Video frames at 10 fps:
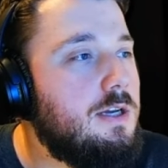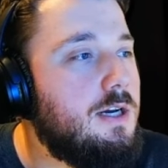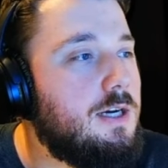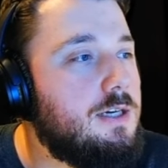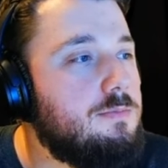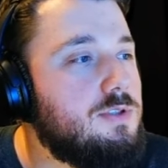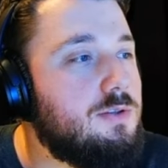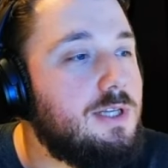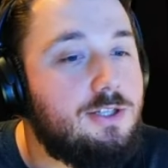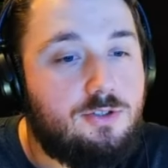So
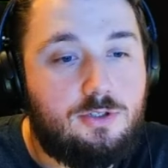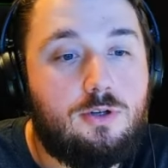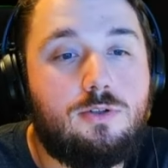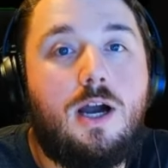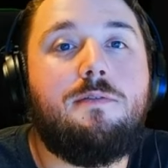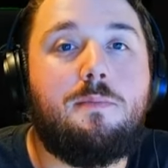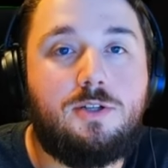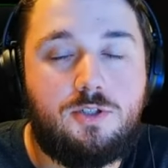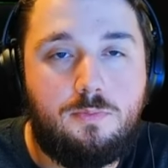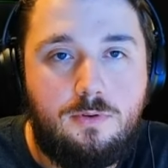I had turned off a
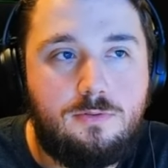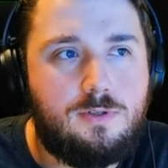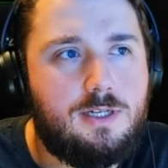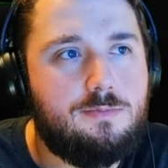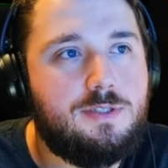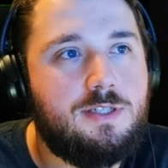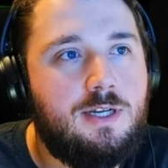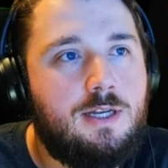bunch of programs.